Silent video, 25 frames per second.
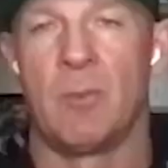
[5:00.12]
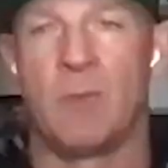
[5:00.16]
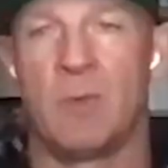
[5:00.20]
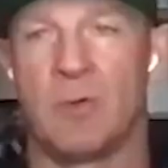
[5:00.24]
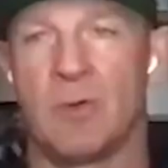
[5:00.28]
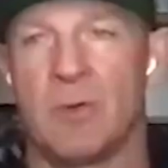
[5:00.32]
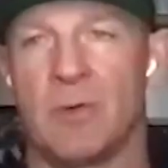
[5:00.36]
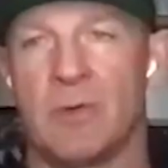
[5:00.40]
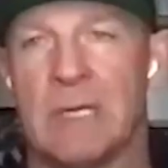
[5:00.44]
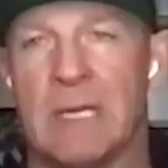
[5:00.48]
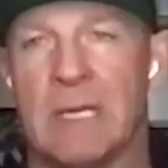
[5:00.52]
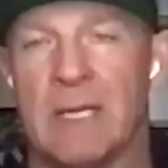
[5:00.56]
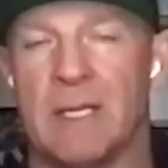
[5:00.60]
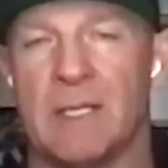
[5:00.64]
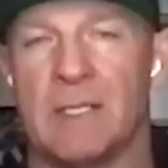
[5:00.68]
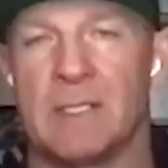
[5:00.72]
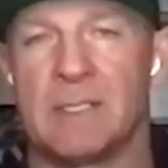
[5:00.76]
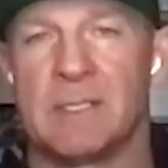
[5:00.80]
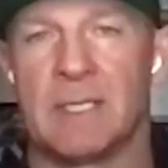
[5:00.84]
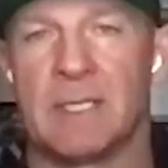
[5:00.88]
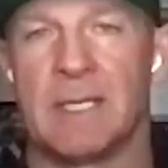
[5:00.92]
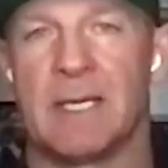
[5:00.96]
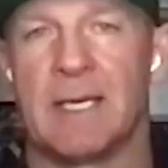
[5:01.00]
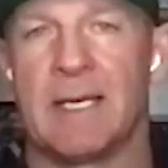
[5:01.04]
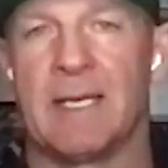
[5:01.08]
more knowledge
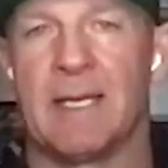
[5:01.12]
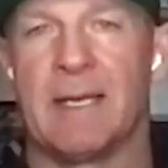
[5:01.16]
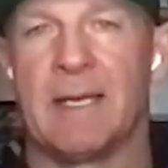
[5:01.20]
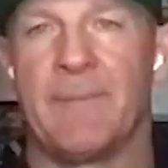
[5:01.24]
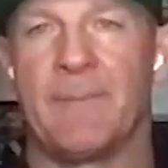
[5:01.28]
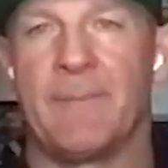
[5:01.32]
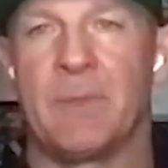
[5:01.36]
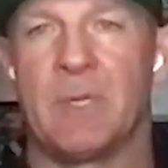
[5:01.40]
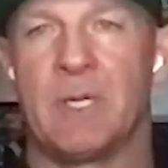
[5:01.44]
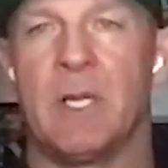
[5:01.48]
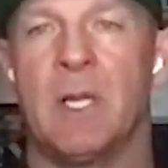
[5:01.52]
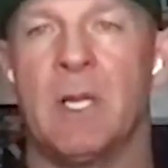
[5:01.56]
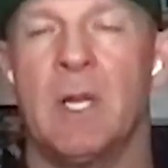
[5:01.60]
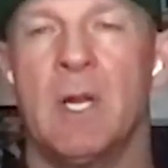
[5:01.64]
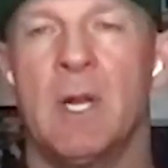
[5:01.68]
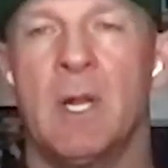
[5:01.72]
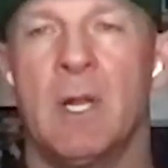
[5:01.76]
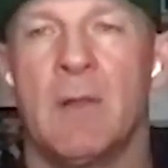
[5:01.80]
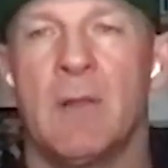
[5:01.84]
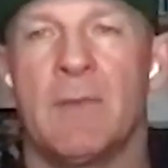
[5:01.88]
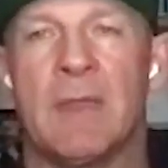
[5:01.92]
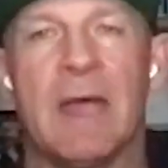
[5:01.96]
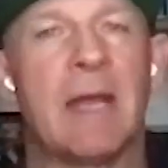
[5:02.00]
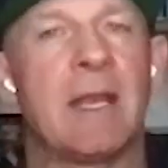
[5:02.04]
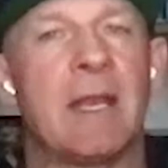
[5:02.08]
than I am, but
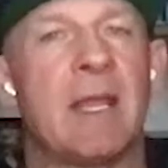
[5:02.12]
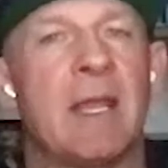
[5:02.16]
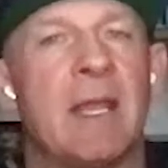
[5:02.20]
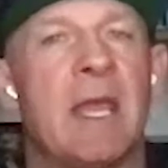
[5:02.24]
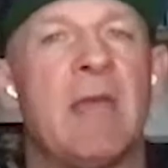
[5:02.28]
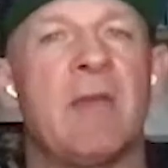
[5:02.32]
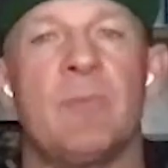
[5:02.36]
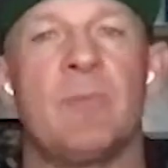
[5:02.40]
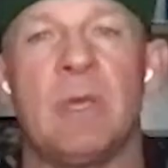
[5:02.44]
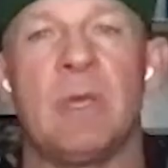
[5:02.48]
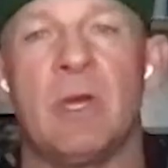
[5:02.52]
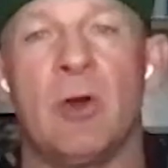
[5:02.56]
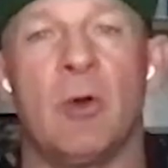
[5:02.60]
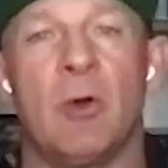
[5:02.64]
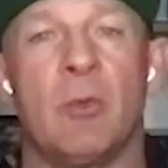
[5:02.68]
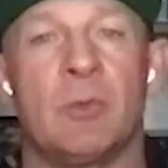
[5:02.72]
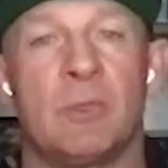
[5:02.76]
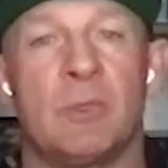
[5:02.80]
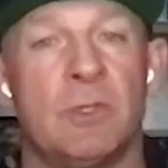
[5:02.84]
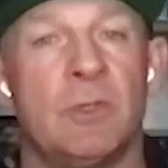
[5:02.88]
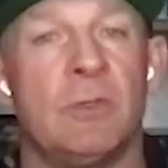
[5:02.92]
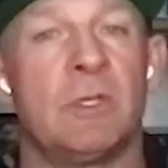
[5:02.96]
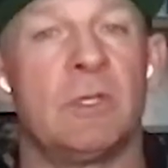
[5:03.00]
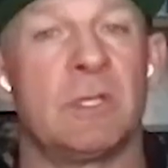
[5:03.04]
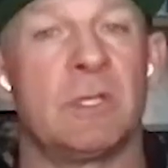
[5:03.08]
that gave me hope
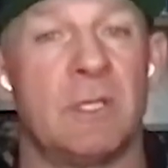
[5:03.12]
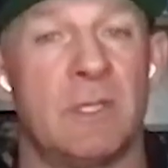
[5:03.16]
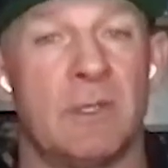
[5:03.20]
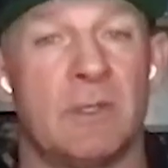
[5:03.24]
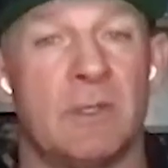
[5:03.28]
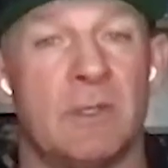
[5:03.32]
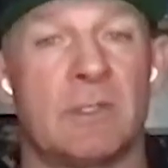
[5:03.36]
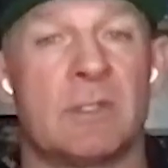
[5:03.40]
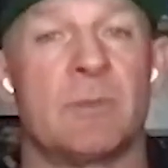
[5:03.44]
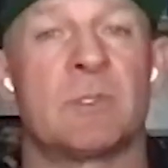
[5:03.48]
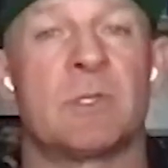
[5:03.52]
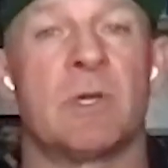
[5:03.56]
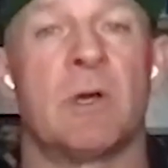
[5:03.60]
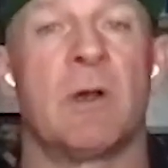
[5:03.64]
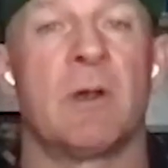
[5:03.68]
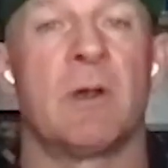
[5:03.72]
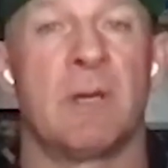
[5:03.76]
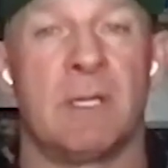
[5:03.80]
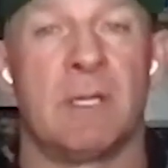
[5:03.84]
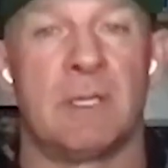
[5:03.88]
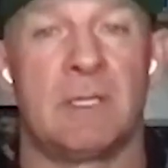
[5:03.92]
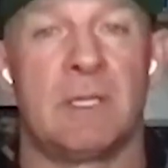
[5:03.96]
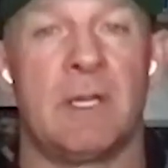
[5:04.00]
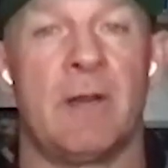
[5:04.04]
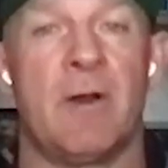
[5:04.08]
too, that there's some
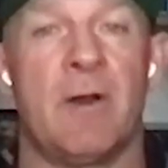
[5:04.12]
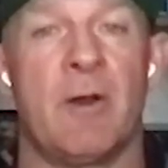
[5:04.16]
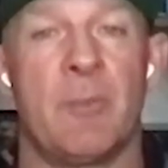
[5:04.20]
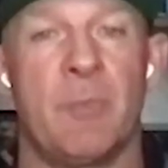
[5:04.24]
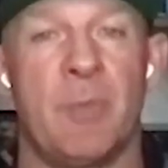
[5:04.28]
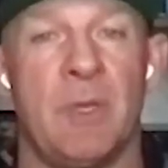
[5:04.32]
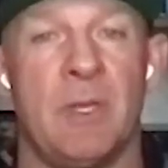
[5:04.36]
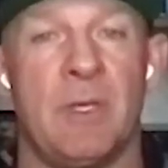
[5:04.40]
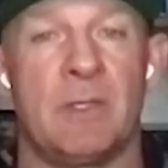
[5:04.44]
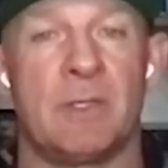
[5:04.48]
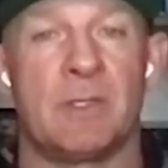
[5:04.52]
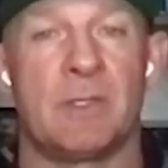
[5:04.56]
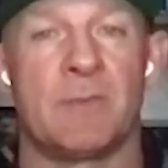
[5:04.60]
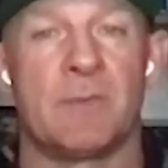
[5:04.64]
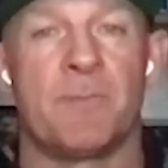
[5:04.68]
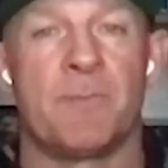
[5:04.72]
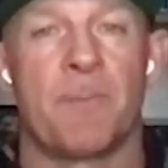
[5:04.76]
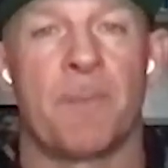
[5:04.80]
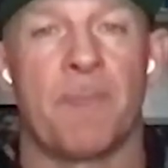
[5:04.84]
targeted therapies